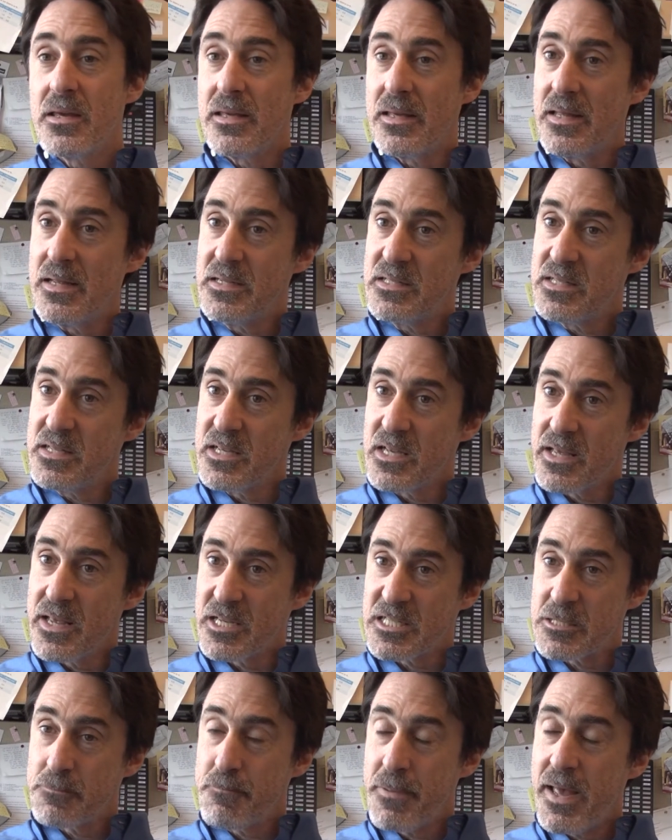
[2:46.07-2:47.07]
easy
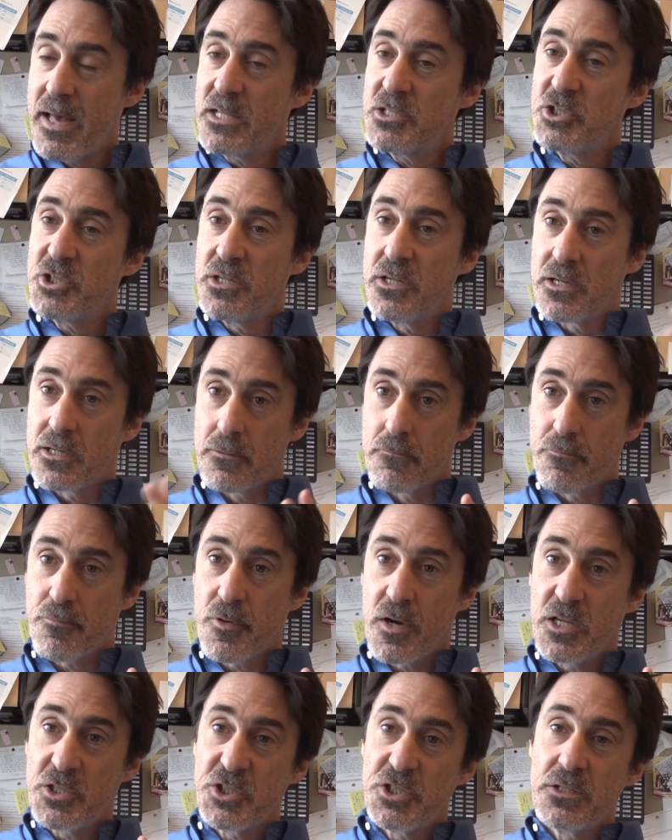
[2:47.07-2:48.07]
expansion and
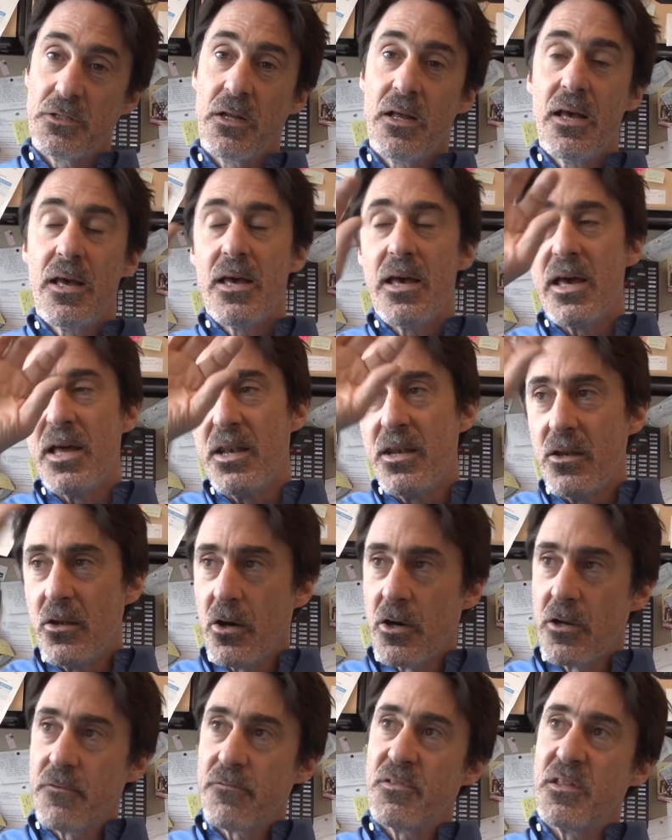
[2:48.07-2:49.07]
compression, and
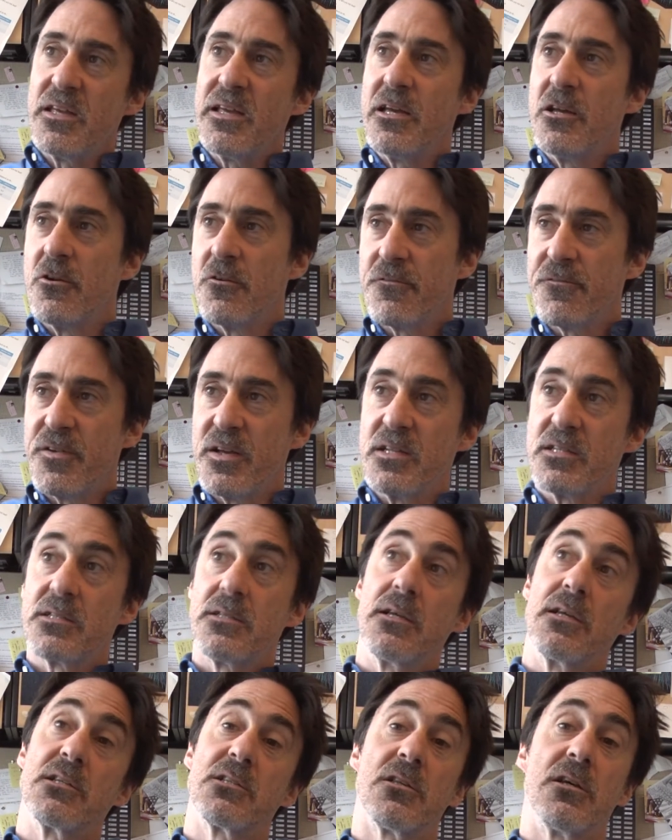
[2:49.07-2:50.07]
none of the interface
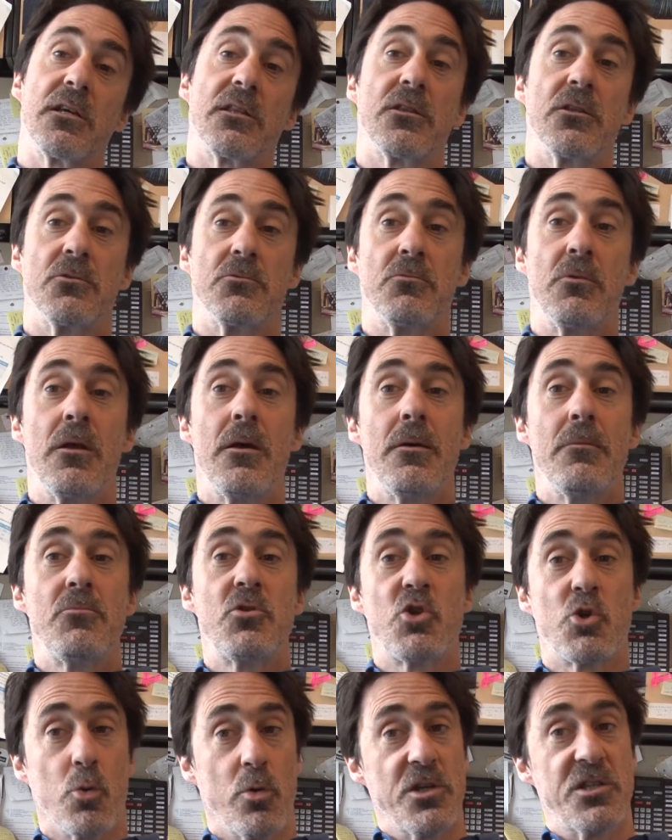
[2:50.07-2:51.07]
things like the
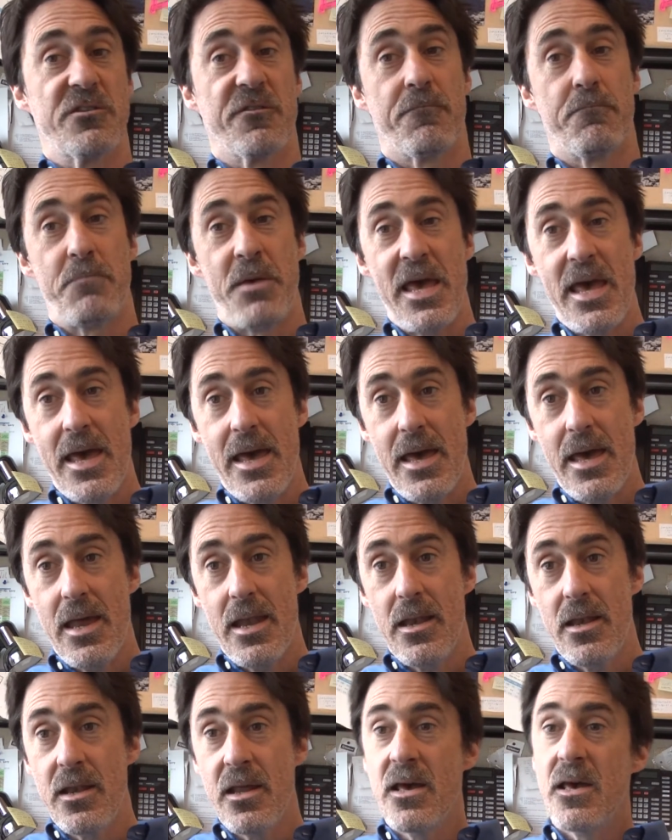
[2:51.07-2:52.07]
choice of
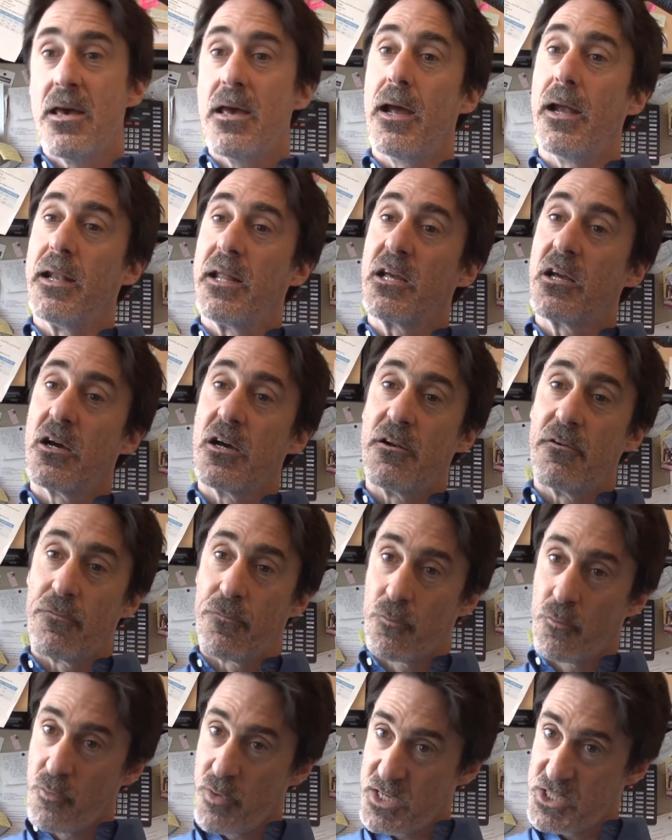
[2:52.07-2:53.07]
pen, any kind
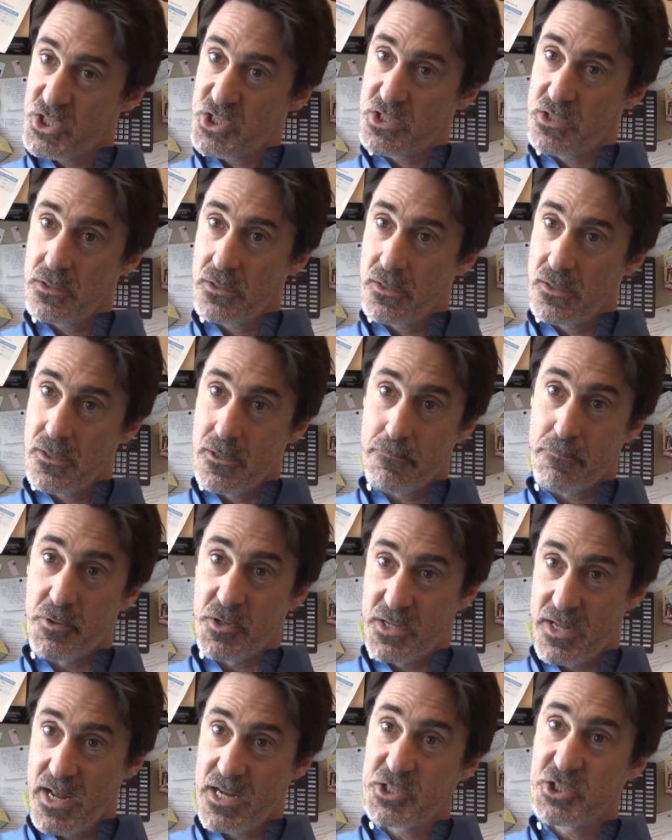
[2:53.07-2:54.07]
of wrist
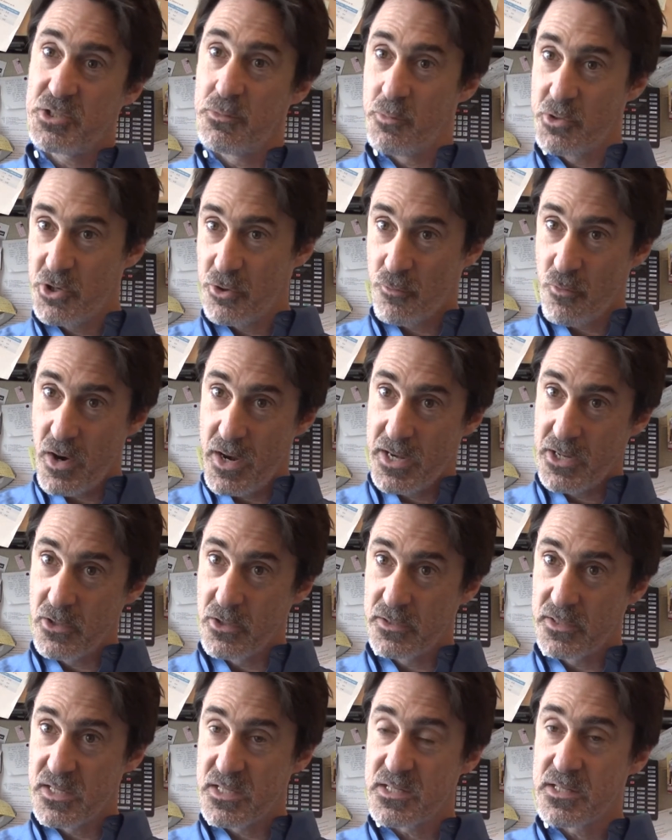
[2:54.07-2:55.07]
protection when you're writing
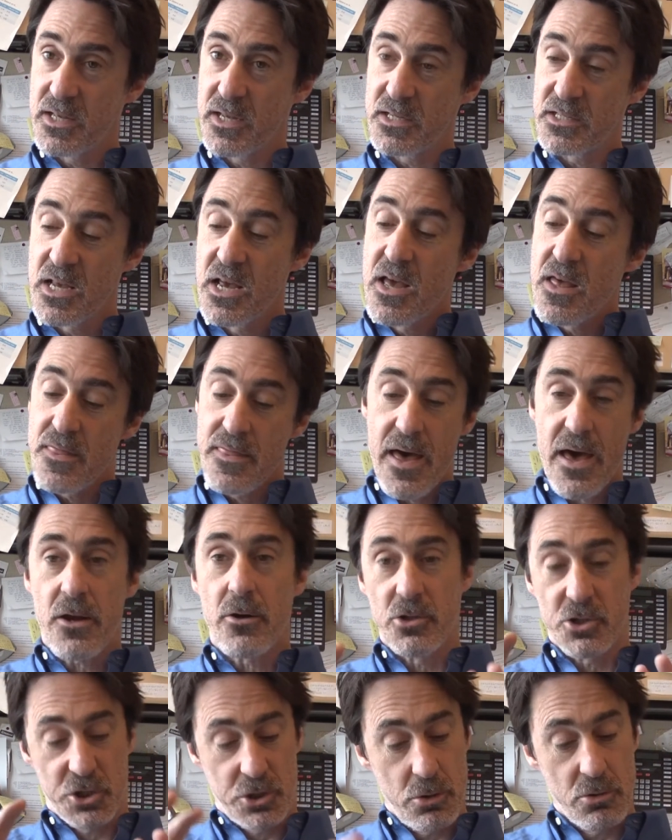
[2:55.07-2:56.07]
on these things. That
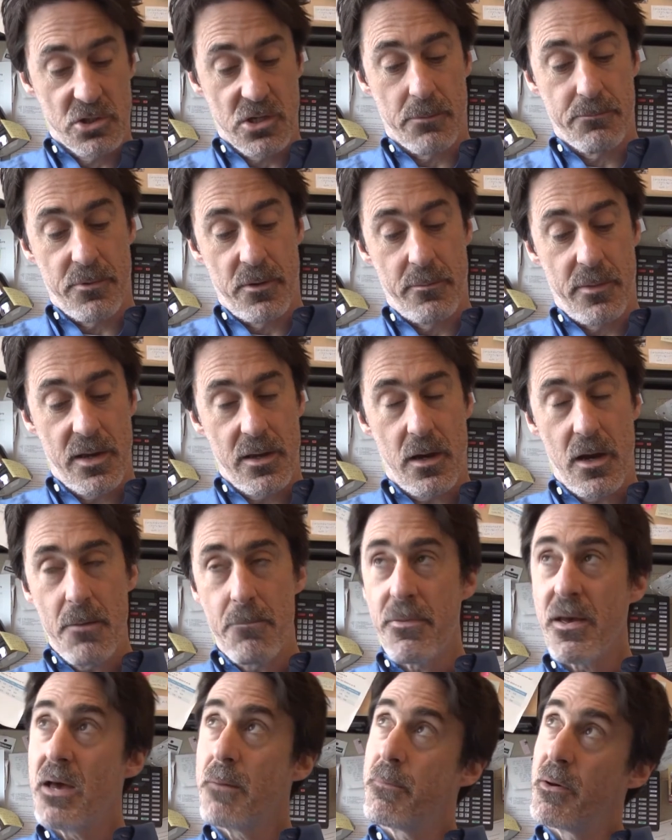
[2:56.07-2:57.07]
all shows up on my
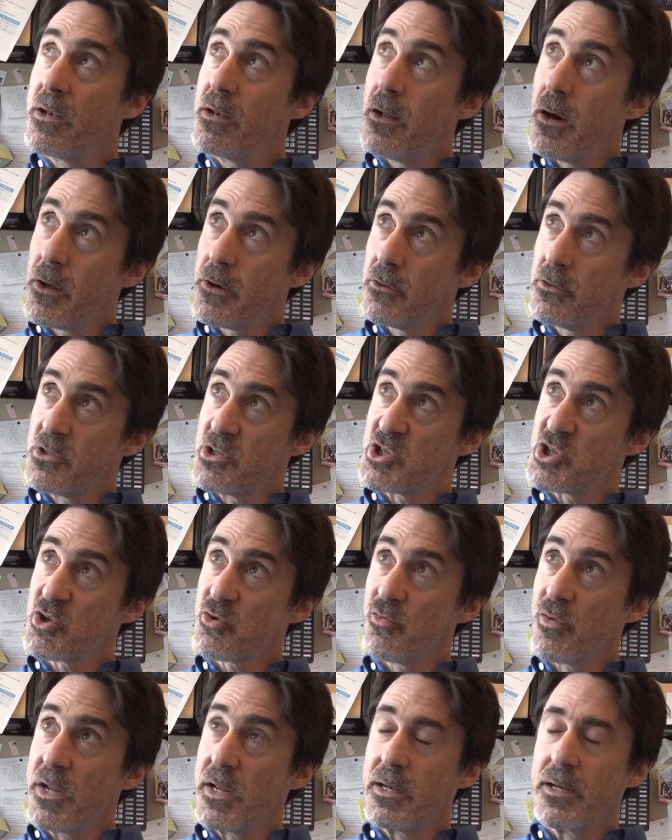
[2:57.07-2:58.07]
iPad, but not on the
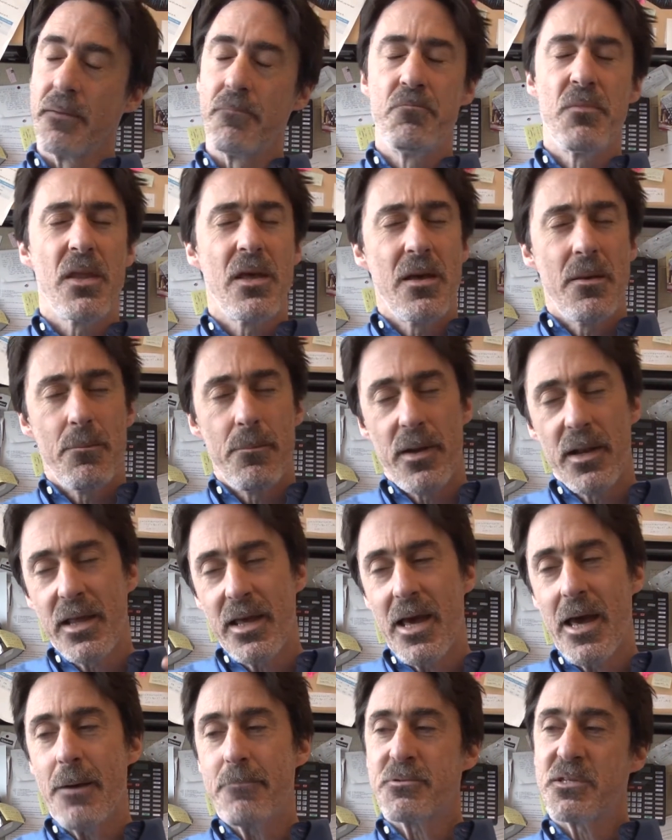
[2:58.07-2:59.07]
screen. And many
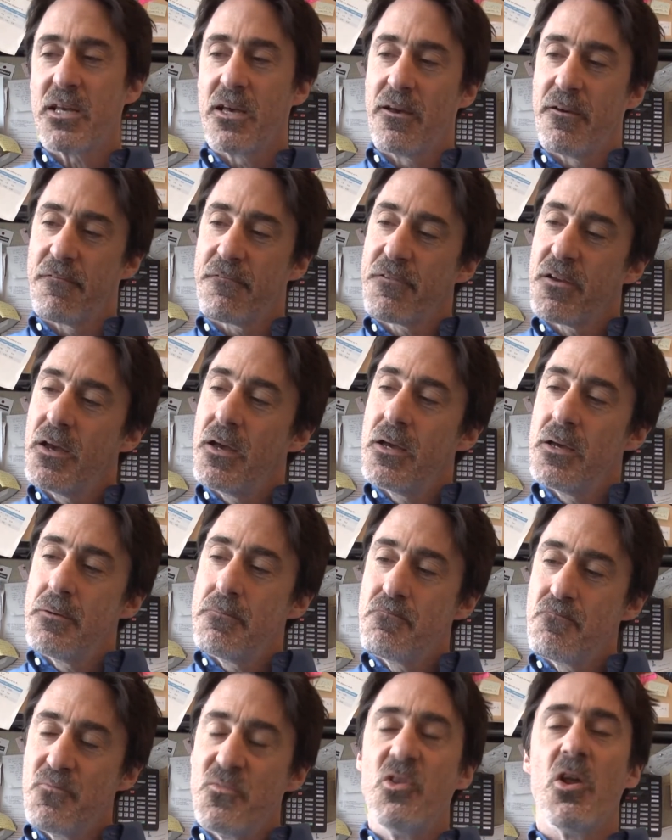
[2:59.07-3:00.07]
apps have
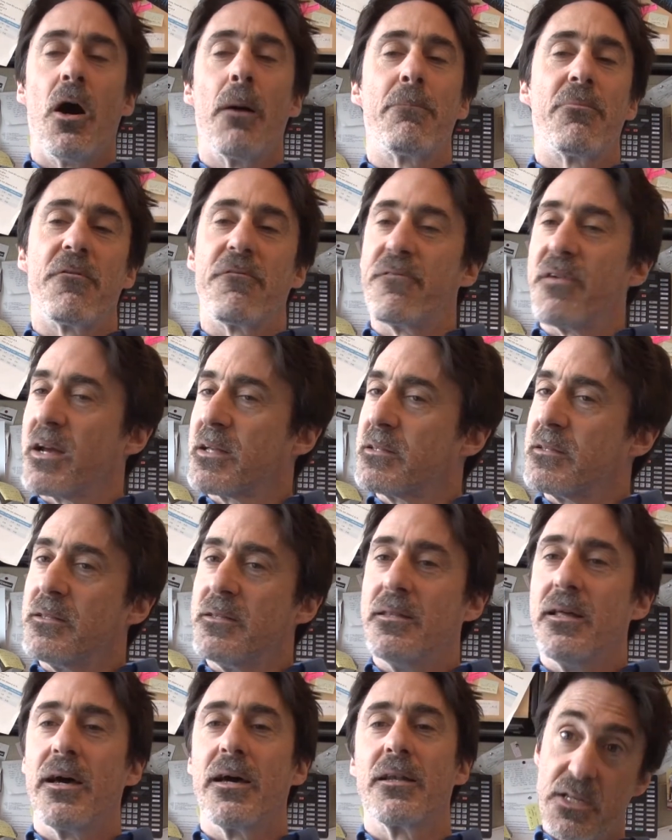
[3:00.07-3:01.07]
not
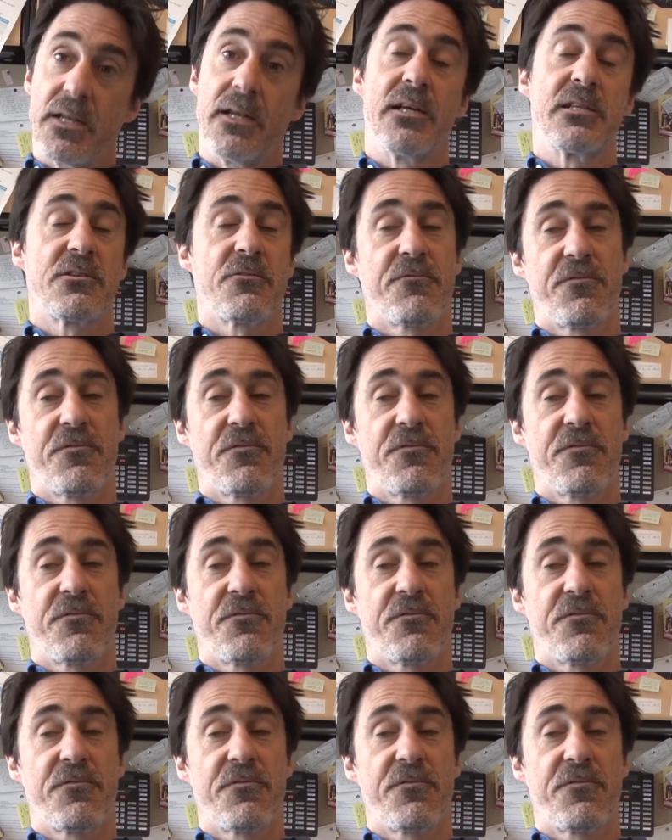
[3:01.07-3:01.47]
perfected that. And as a